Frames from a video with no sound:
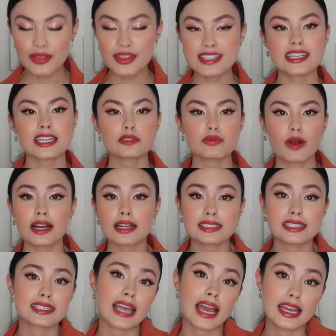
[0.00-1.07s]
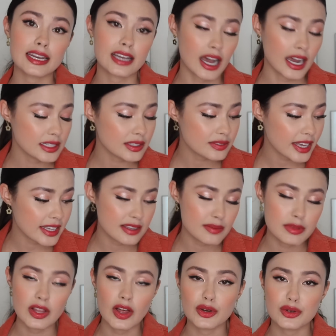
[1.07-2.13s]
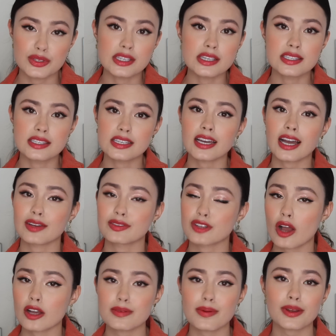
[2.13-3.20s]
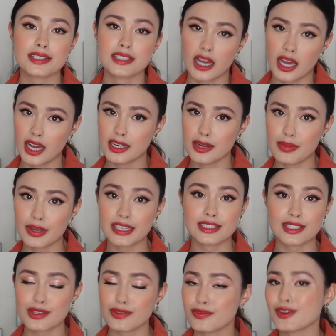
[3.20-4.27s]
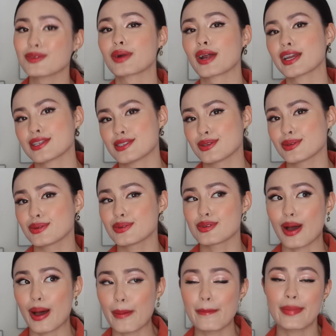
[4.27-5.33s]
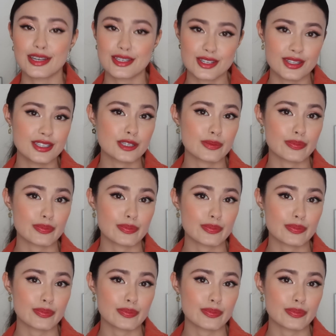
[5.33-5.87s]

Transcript: this next product, again, kind of like the Melano CC, I've talked about a ton, but it doesn't feel right to not mention this